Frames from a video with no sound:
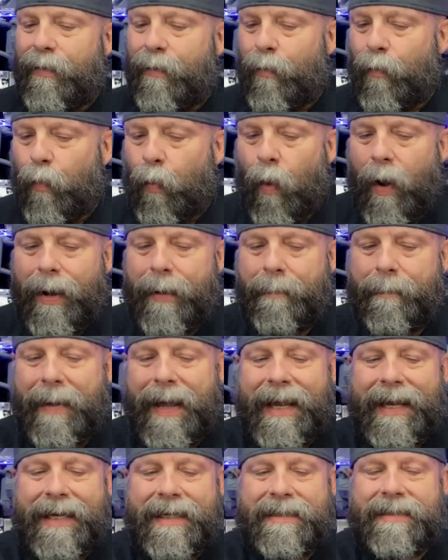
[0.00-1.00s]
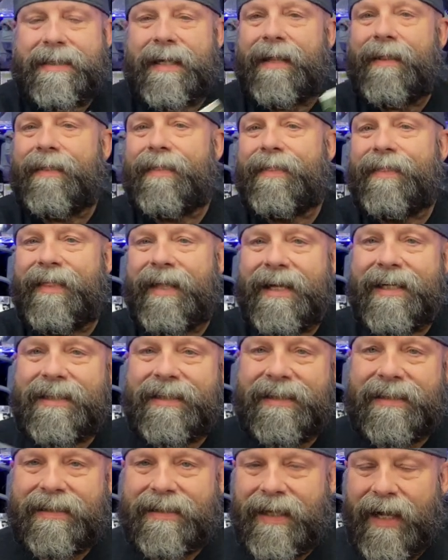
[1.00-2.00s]
what makes
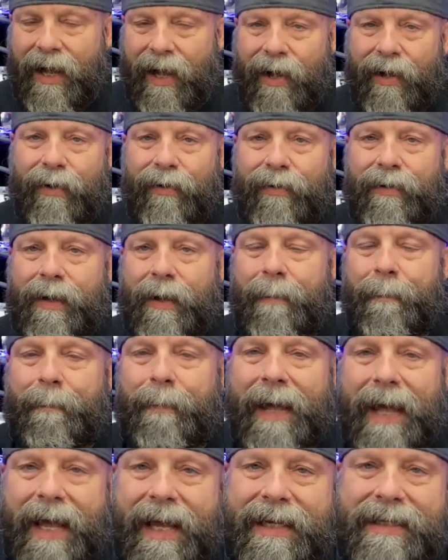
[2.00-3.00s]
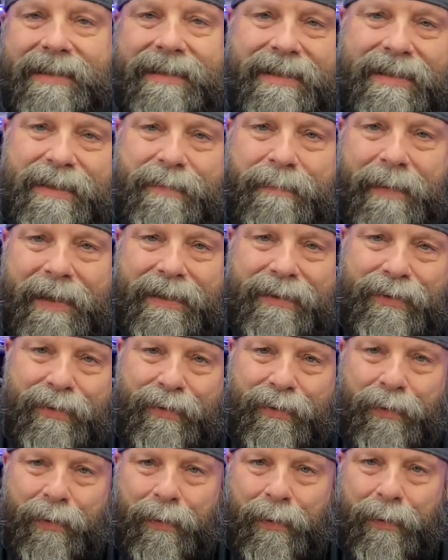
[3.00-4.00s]
this Hulk Pez dispenser
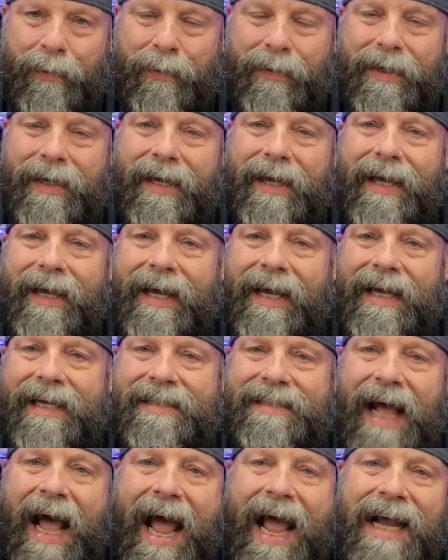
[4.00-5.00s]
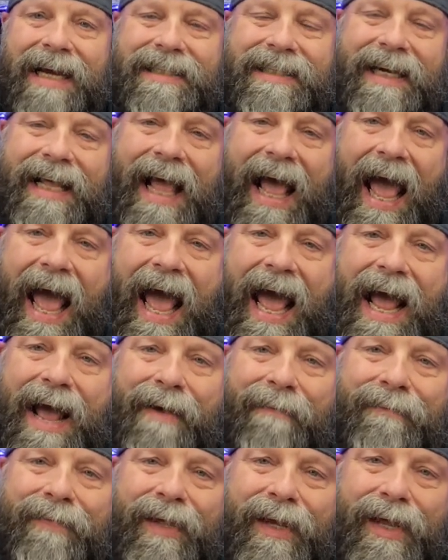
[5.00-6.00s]
cool is I actually
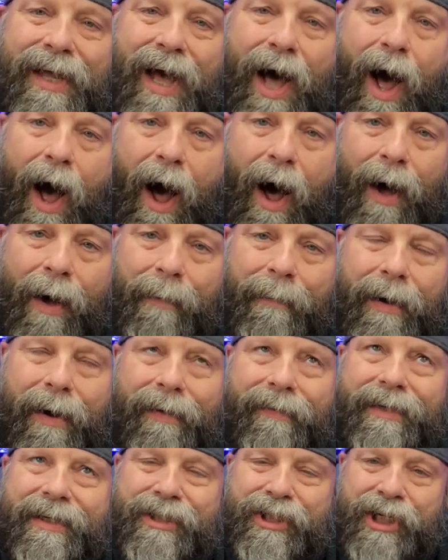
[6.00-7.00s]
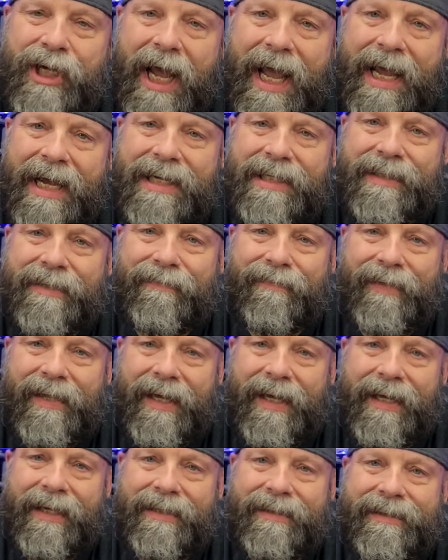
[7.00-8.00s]
have the com of uh, the chase of
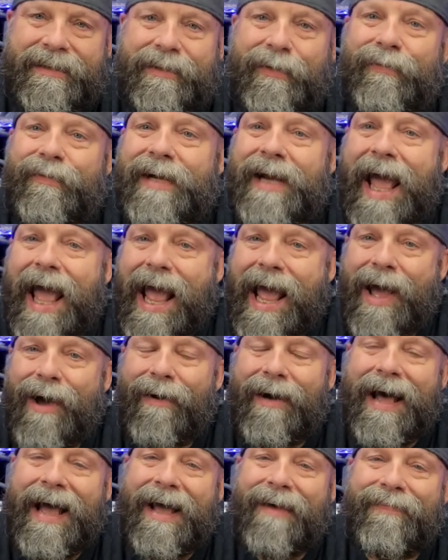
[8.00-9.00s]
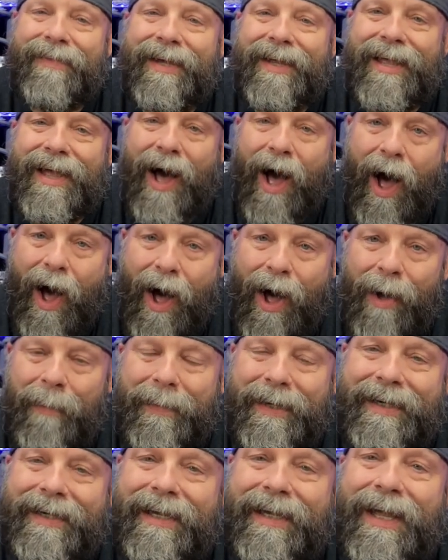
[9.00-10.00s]
this. So now I have the
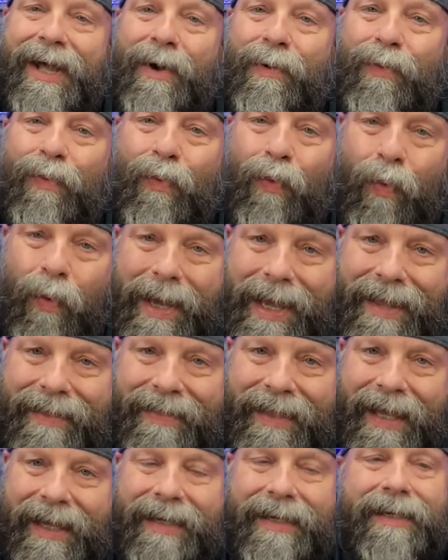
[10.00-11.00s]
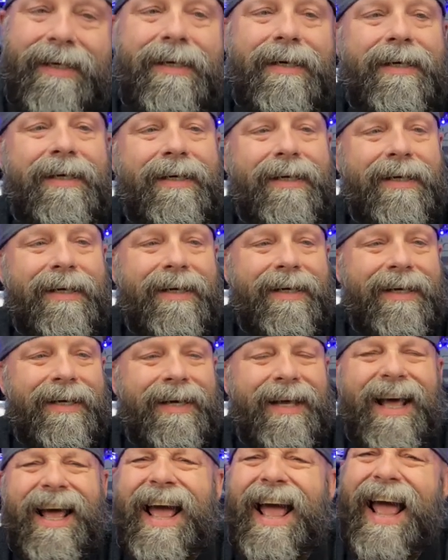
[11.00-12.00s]
common to go with it.
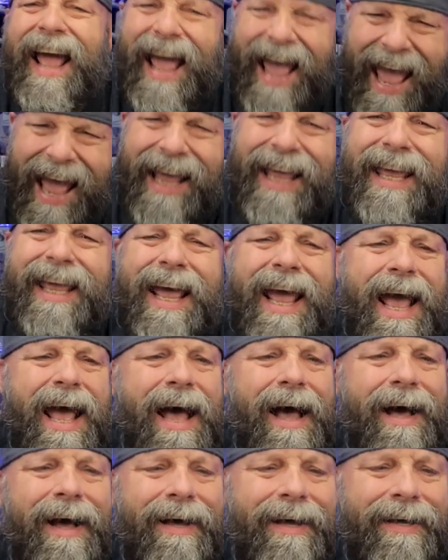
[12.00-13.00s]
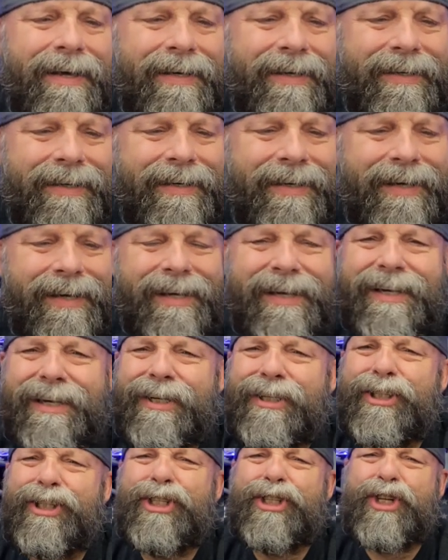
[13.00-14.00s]
Heck yeah.
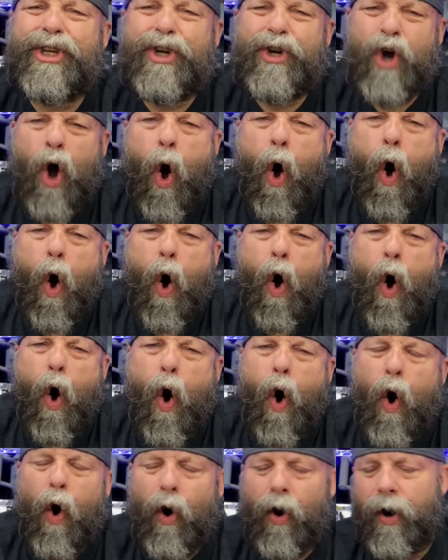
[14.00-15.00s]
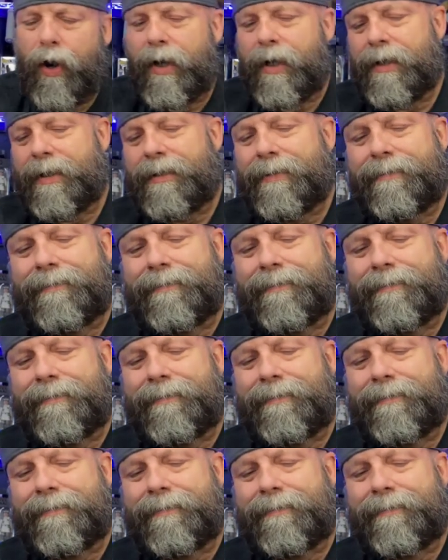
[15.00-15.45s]
Score!